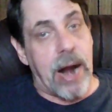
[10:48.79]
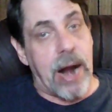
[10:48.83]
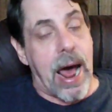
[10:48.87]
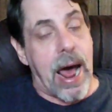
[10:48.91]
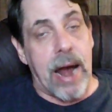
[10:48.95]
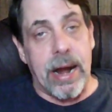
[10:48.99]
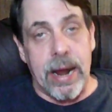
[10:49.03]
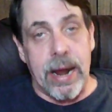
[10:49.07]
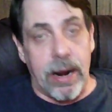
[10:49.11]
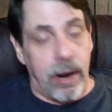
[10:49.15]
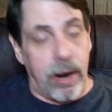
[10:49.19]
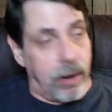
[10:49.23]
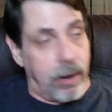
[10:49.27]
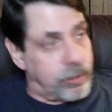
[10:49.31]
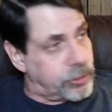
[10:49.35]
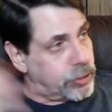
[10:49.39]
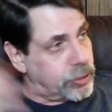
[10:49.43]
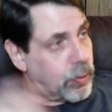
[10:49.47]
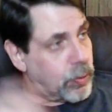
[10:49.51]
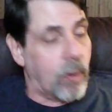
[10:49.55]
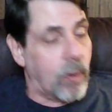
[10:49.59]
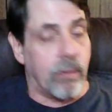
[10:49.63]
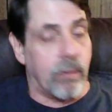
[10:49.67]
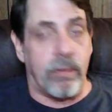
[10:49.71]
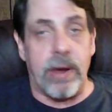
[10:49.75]
I did a little
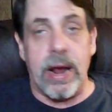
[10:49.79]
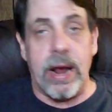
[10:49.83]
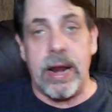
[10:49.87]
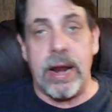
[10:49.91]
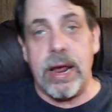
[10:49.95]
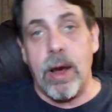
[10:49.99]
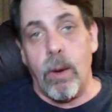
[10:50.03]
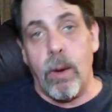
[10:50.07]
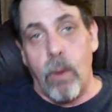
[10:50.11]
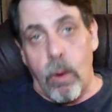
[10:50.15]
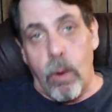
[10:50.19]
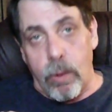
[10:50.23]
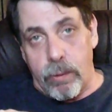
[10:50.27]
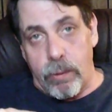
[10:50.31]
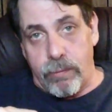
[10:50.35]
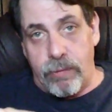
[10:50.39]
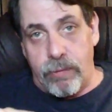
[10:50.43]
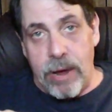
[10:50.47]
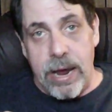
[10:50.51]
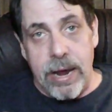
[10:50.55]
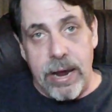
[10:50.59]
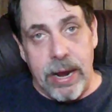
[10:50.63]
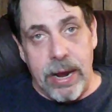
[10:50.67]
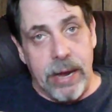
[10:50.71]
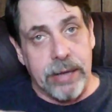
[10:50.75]
short video on
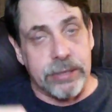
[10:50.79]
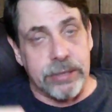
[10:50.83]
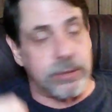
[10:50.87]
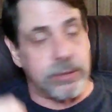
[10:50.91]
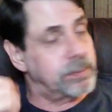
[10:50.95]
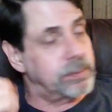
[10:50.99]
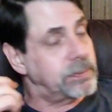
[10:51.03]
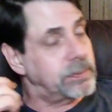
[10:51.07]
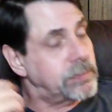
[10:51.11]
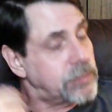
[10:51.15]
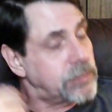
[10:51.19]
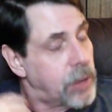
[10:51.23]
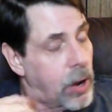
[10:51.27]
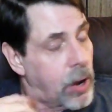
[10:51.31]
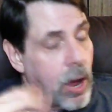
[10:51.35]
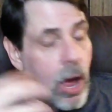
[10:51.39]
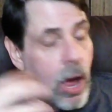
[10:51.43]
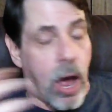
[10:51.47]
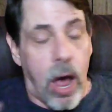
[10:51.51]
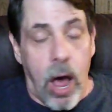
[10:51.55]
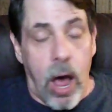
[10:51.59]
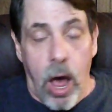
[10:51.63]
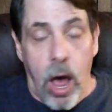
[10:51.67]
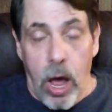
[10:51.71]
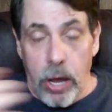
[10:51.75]
defeatism
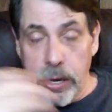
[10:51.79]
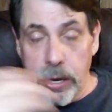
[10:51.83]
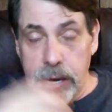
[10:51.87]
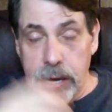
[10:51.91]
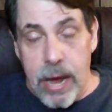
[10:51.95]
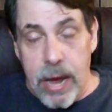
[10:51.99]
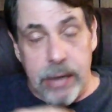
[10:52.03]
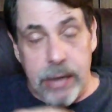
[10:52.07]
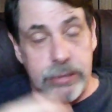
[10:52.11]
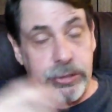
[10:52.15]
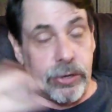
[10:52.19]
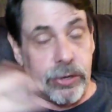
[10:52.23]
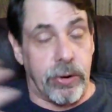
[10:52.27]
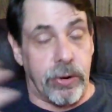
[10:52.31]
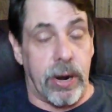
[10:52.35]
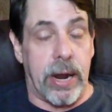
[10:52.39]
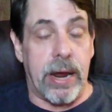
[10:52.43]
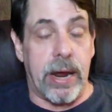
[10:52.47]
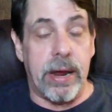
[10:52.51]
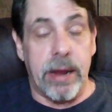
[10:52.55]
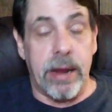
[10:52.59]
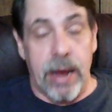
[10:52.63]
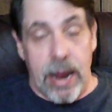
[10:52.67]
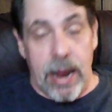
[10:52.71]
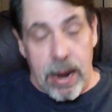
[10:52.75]

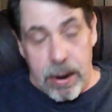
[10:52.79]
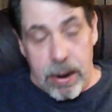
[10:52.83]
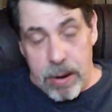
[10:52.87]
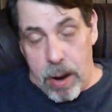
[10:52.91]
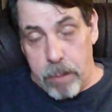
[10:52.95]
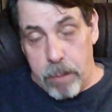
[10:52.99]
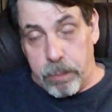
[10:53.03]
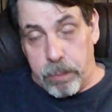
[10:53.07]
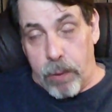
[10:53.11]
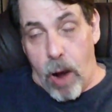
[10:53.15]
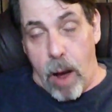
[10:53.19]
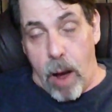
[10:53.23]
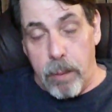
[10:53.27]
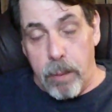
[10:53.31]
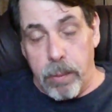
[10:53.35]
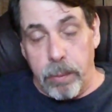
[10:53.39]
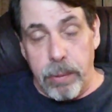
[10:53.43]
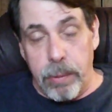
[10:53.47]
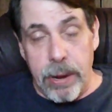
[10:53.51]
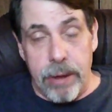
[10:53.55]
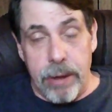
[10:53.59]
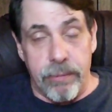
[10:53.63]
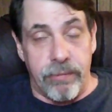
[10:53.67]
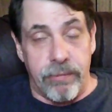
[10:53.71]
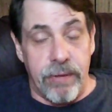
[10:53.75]
yesterday, and I
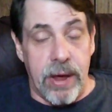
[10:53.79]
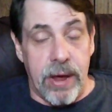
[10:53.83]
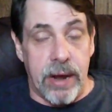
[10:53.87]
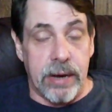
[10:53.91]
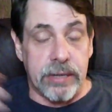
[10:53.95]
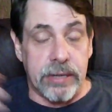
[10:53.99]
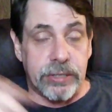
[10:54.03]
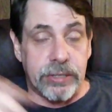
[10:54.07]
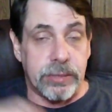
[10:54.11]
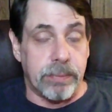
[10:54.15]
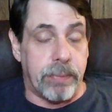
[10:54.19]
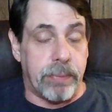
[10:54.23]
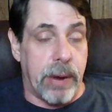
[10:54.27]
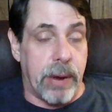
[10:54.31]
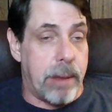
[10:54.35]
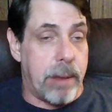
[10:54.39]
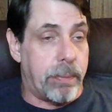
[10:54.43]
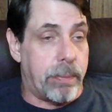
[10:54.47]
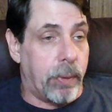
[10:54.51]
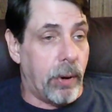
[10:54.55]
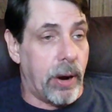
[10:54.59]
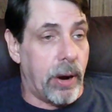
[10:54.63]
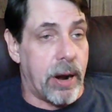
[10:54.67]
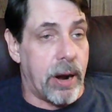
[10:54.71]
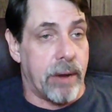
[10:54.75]
probably offended some
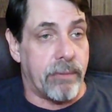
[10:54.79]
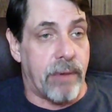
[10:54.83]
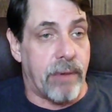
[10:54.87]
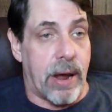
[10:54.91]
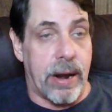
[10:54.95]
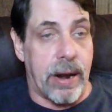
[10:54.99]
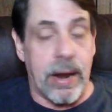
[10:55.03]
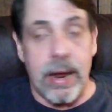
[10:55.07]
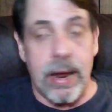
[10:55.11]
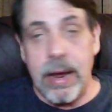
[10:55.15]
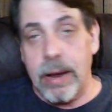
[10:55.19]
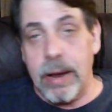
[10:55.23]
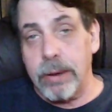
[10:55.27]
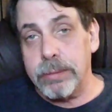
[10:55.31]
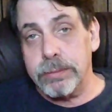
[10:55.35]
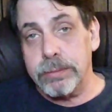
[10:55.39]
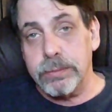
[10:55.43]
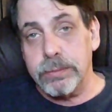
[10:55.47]
people, and if I did,